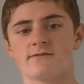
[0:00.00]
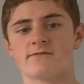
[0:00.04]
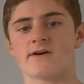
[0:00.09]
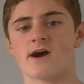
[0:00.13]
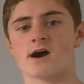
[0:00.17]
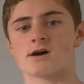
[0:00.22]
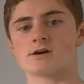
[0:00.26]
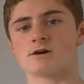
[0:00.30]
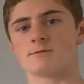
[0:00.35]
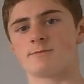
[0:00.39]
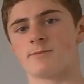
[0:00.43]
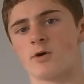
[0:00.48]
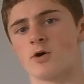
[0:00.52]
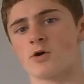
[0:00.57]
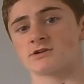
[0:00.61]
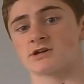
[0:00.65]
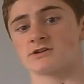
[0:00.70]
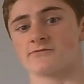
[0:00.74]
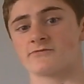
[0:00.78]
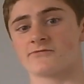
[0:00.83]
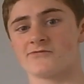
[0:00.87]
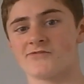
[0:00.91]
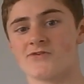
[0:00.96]
our
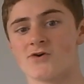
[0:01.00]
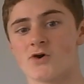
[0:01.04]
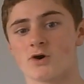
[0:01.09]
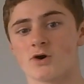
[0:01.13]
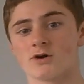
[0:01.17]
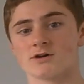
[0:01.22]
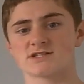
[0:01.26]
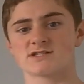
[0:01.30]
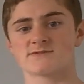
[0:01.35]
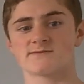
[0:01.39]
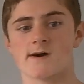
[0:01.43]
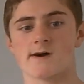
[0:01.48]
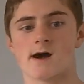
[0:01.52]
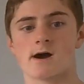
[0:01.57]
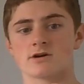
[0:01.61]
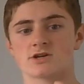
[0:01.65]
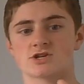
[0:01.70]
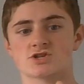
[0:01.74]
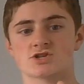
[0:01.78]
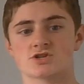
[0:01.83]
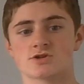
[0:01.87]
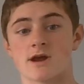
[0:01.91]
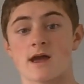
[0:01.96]
opponent falls for
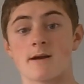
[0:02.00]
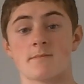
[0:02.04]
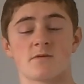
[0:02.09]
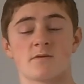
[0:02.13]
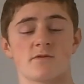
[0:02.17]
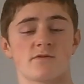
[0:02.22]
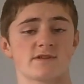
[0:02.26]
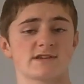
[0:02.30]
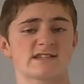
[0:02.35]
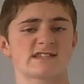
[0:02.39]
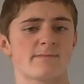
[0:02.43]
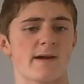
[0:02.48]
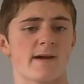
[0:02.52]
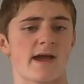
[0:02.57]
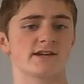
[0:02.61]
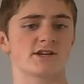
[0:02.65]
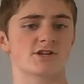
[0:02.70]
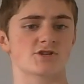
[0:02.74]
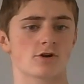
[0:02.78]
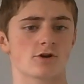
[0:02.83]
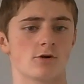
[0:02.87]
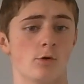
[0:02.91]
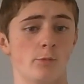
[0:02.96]
our trap in the
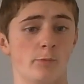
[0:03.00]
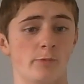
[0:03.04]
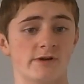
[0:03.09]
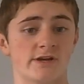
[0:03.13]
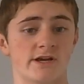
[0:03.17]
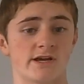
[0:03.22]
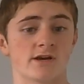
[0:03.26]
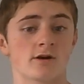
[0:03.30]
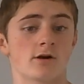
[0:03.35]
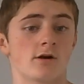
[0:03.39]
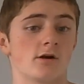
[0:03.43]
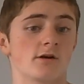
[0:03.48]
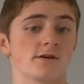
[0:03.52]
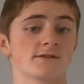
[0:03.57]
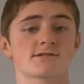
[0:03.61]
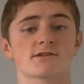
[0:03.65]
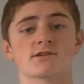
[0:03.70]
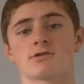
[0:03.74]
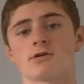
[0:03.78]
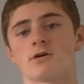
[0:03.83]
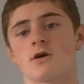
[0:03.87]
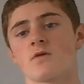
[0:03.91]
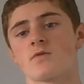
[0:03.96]
Spanish opening, or
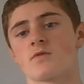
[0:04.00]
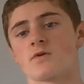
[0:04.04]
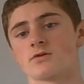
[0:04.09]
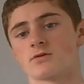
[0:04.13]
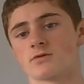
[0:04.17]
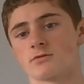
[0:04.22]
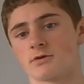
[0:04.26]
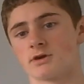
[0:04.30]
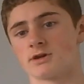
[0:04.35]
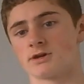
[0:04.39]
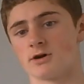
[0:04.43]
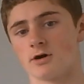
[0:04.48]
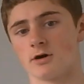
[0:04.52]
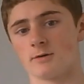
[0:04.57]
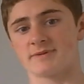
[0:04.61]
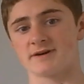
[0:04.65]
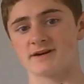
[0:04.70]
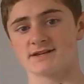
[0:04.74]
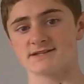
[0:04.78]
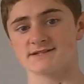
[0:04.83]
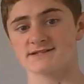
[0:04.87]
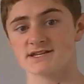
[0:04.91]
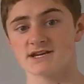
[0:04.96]
also called the Ruy
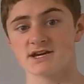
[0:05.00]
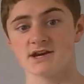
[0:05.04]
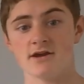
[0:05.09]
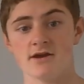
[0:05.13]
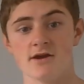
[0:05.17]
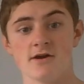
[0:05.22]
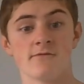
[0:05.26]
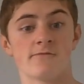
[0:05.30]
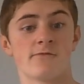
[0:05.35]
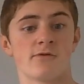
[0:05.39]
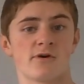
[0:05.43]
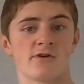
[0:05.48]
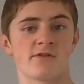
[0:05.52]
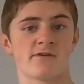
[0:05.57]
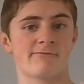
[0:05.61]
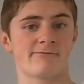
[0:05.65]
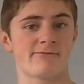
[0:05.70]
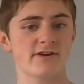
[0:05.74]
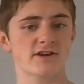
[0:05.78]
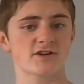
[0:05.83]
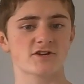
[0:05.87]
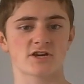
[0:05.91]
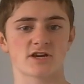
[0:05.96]
Lopez, for the
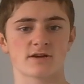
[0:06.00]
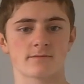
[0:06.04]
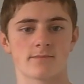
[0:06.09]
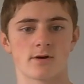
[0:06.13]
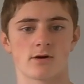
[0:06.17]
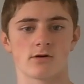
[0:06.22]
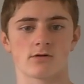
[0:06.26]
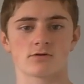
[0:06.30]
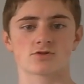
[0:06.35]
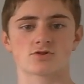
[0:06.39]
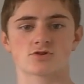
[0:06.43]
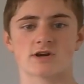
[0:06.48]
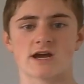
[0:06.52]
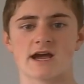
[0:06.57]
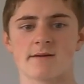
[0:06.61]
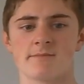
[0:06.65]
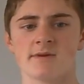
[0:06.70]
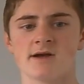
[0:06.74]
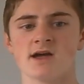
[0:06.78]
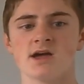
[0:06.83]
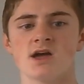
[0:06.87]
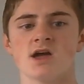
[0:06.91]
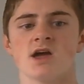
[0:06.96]
fishing pole
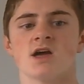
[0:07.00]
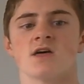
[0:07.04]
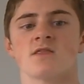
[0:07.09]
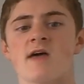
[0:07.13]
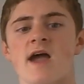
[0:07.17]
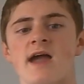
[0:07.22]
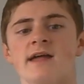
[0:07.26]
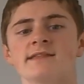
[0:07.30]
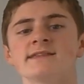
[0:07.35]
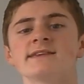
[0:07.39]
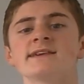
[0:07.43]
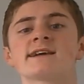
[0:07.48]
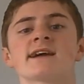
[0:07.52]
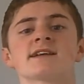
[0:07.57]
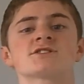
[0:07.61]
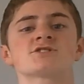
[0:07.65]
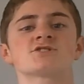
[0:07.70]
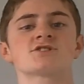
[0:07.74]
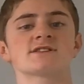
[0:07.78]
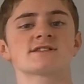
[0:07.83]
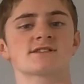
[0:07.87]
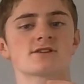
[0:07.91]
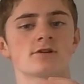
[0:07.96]
trap, then he
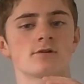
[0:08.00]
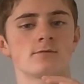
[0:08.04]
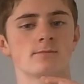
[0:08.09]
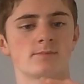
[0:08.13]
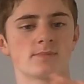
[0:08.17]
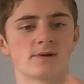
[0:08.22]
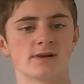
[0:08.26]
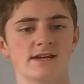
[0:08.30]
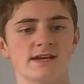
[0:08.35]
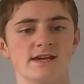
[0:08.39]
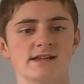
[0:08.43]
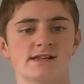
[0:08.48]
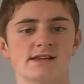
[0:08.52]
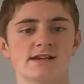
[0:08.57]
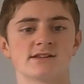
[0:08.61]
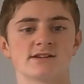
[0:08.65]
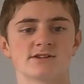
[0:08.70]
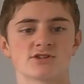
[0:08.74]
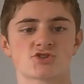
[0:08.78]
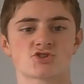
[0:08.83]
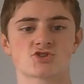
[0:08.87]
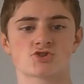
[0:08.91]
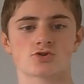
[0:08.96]
gets just completely
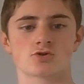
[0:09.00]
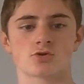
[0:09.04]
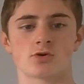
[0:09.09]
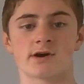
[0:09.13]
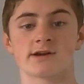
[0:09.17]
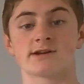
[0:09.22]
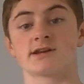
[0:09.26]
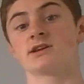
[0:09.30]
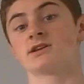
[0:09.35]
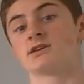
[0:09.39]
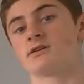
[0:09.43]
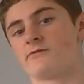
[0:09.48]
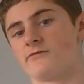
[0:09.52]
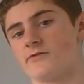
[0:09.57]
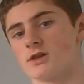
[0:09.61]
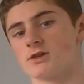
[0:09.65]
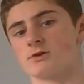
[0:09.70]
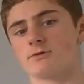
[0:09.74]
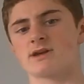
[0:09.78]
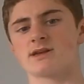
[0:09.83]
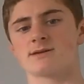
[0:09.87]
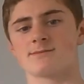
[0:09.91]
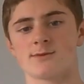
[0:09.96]
destroyed in the
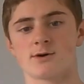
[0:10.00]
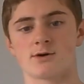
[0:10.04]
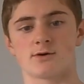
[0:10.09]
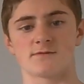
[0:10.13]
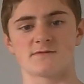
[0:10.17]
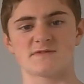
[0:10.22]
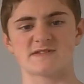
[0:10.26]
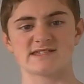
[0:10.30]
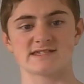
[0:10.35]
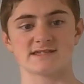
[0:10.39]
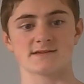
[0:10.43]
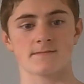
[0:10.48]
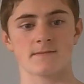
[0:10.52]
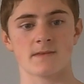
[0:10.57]
following moves.